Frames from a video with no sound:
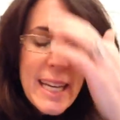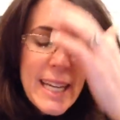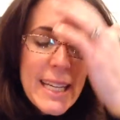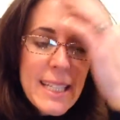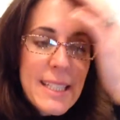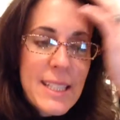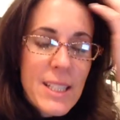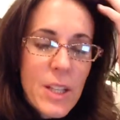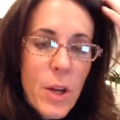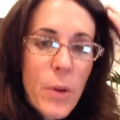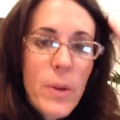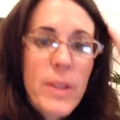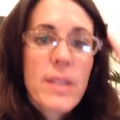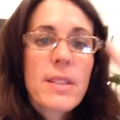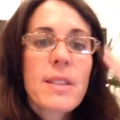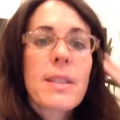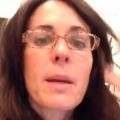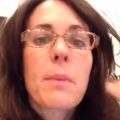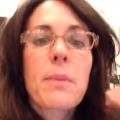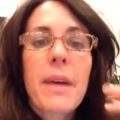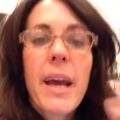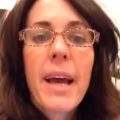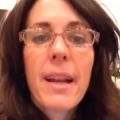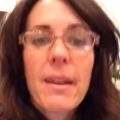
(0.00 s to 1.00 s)
So it's
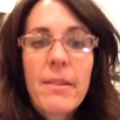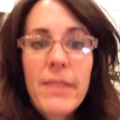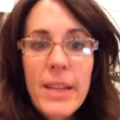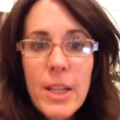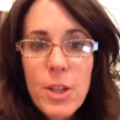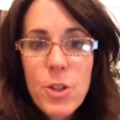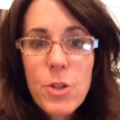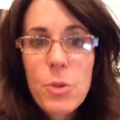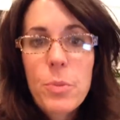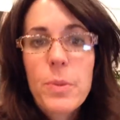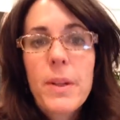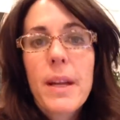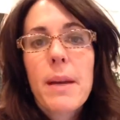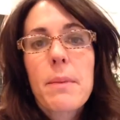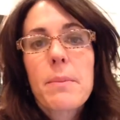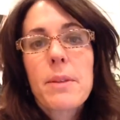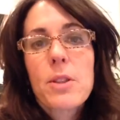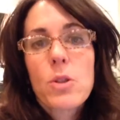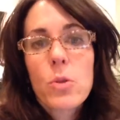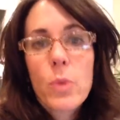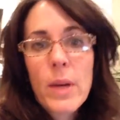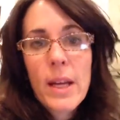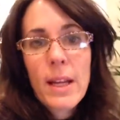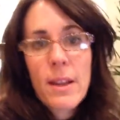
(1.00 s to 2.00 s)
some kind of interplay
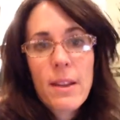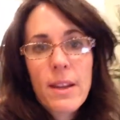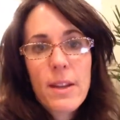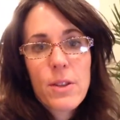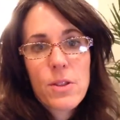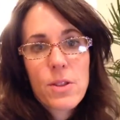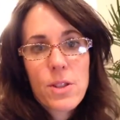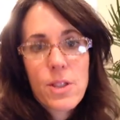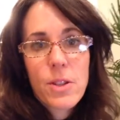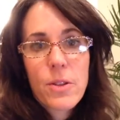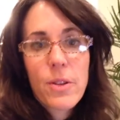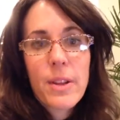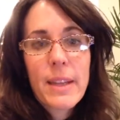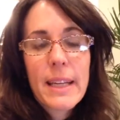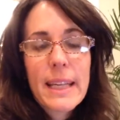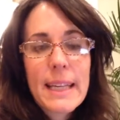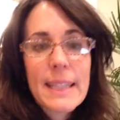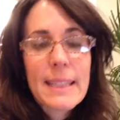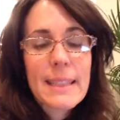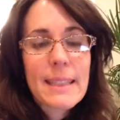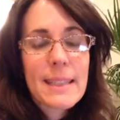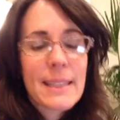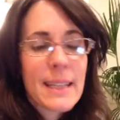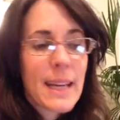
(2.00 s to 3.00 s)
between those two
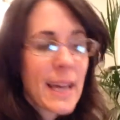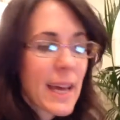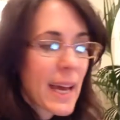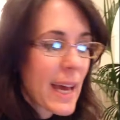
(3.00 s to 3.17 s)
things.